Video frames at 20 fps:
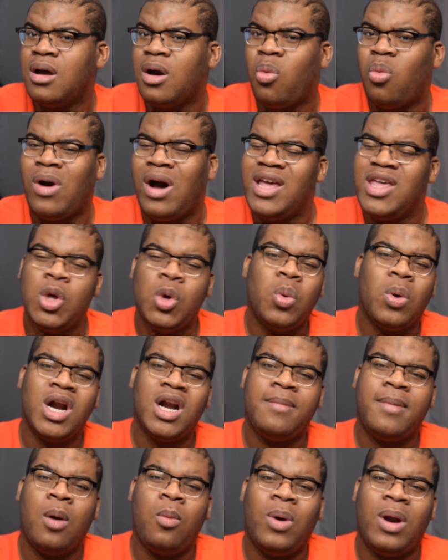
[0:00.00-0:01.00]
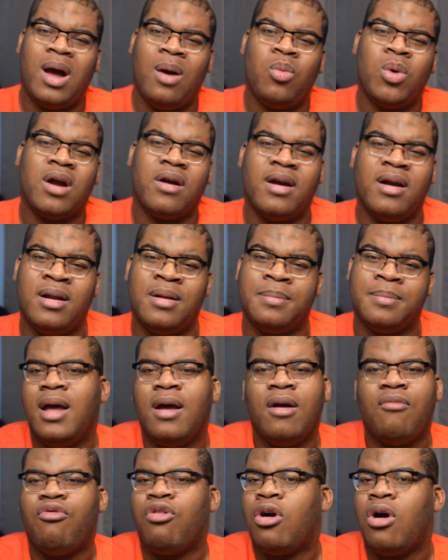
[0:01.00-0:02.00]
Why are you worried about what I'm wearing?
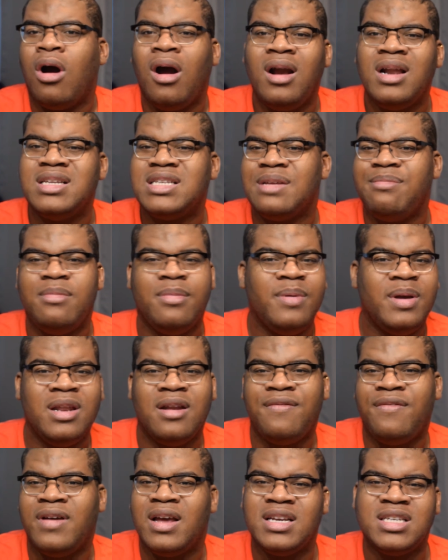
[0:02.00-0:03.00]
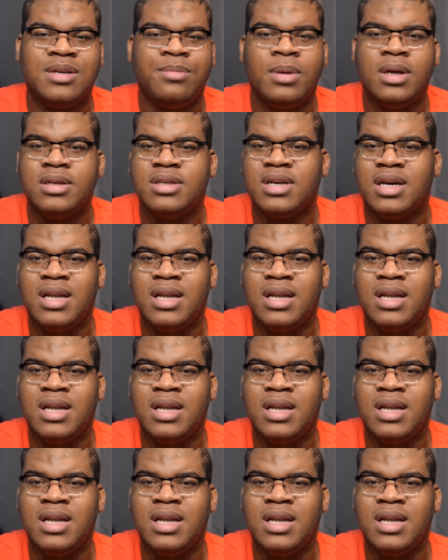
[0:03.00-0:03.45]
Regardless of me being a fashion major,